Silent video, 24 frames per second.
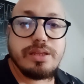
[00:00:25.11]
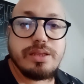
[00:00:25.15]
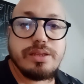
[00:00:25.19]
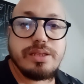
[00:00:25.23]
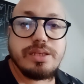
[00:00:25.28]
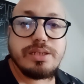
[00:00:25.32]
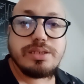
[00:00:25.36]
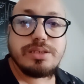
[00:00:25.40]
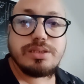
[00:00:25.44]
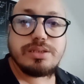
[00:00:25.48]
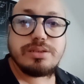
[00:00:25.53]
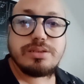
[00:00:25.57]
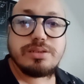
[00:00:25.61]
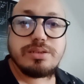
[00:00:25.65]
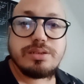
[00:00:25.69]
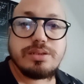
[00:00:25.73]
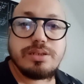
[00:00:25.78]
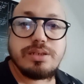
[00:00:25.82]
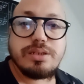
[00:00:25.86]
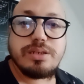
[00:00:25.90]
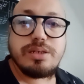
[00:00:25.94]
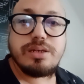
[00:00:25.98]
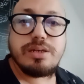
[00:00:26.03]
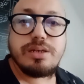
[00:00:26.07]

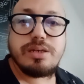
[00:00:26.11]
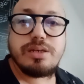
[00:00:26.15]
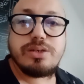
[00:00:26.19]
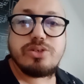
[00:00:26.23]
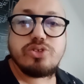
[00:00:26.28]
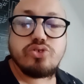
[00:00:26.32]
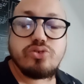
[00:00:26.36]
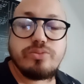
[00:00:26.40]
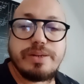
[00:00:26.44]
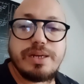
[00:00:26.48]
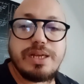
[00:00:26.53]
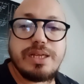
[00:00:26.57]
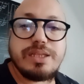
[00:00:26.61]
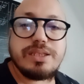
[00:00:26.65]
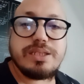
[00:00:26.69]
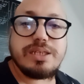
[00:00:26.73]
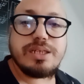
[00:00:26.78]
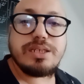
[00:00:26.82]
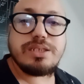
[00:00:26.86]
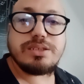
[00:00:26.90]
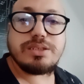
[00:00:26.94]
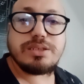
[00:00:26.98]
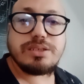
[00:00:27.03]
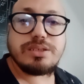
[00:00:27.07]
this
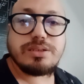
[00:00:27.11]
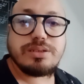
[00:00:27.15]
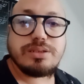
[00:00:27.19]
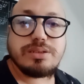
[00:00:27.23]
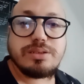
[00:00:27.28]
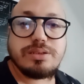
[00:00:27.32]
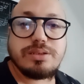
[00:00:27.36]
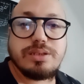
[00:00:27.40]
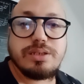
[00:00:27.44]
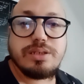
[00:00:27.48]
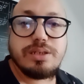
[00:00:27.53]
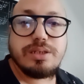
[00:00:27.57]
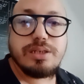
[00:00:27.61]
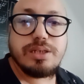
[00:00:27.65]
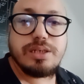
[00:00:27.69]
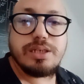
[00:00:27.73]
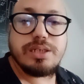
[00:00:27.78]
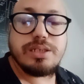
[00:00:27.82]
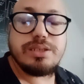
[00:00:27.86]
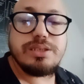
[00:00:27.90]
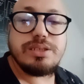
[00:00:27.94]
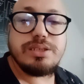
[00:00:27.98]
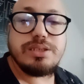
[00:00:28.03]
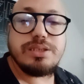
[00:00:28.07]
superintelligence
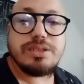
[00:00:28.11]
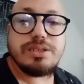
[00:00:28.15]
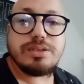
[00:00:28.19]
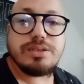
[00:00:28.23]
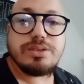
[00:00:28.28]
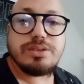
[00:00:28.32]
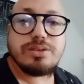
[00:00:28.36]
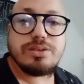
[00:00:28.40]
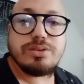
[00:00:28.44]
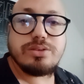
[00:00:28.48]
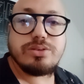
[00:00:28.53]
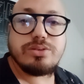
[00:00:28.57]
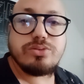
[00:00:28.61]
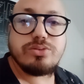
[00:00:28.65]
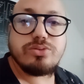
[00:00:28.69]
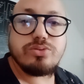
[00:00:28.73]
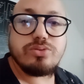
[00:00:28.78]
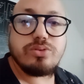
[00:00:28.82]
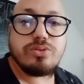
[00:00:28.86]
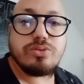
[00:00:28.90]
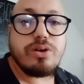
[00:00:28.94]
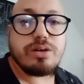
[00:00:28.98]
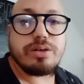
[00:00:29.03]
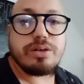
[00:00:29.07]
needs
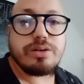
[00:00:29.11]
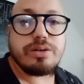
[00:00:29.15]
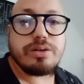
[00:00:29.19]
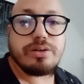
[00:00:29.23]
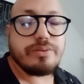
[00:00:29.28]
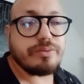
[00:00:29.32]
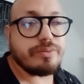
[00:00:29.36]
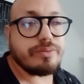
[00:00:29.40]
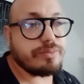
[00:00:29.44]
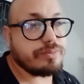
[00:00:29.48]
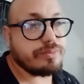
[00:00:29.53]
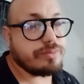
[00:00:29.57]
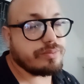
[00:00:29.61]
to learn